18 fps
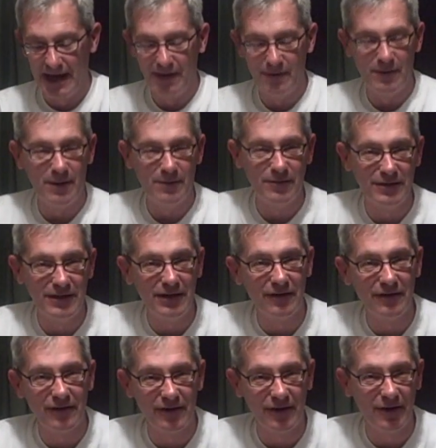I remember
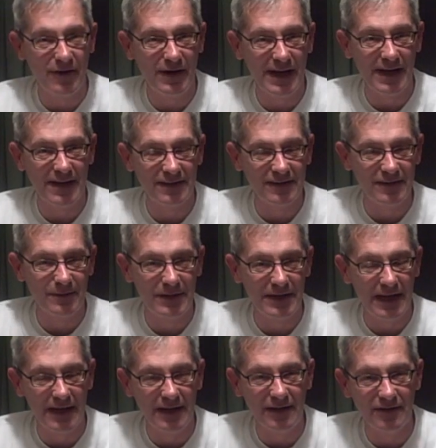years ago I asked
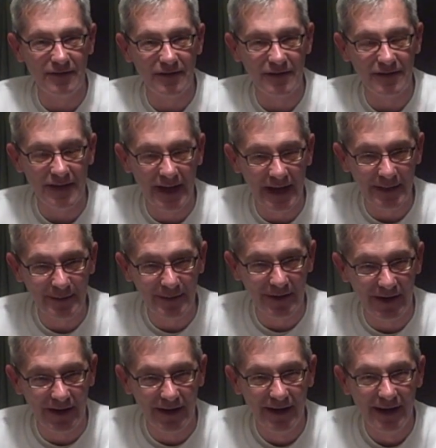somebody how to use a sine
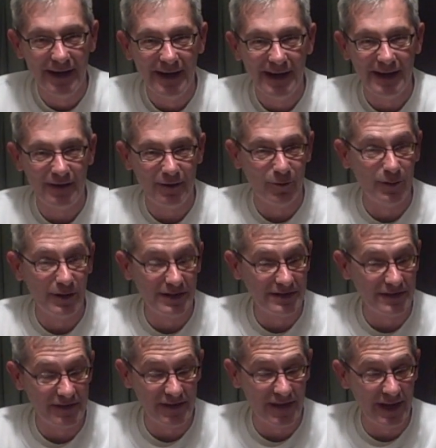bar, or what
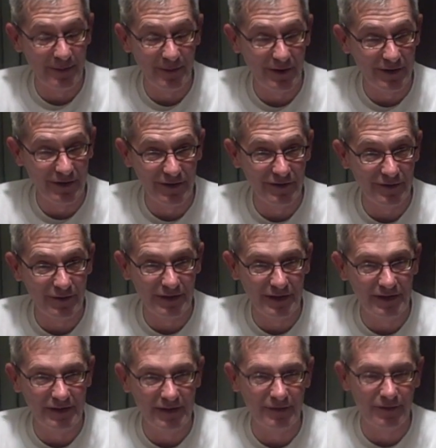is the sine bar used for?
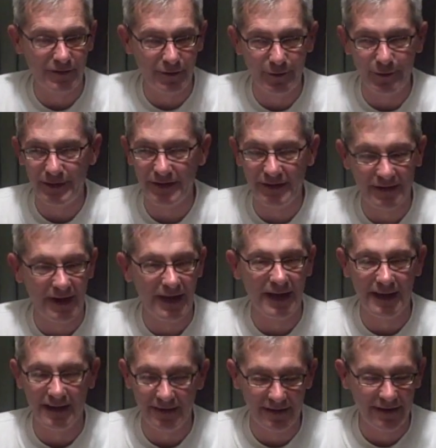They said for doing
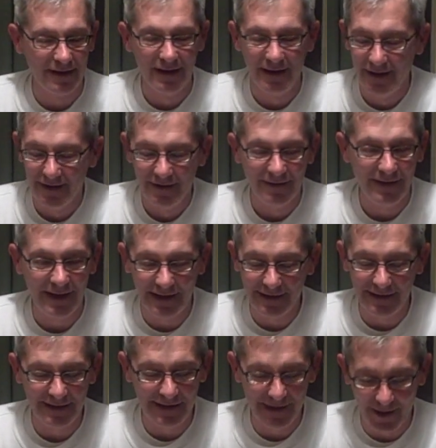sines. Well,
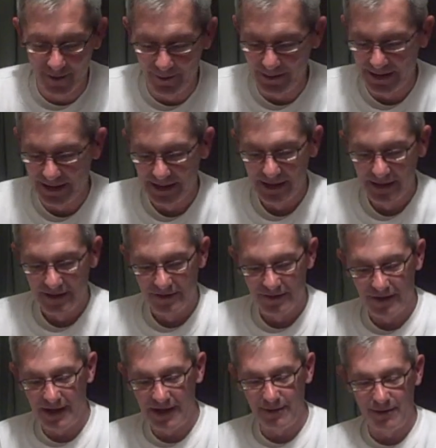that didn't help me.
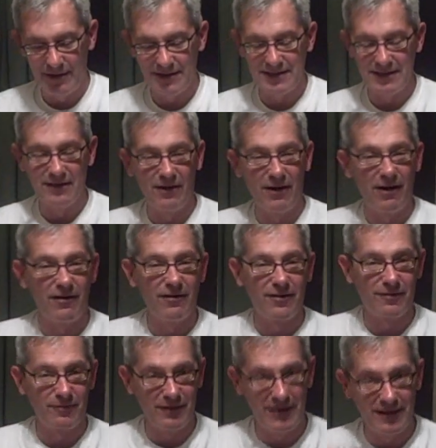So anyways, here
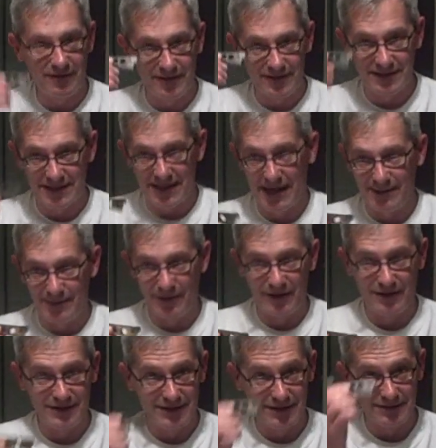are three different sine
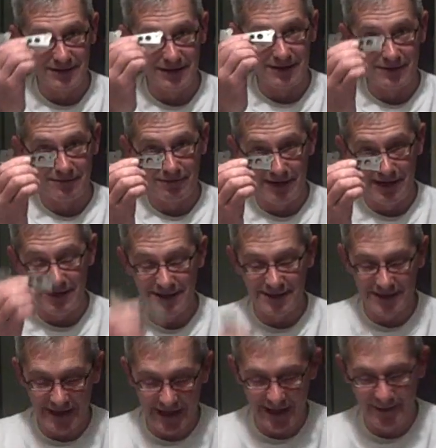bars. Here's a
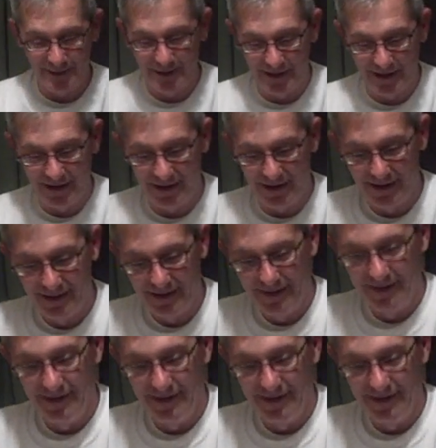3-inch sine bar,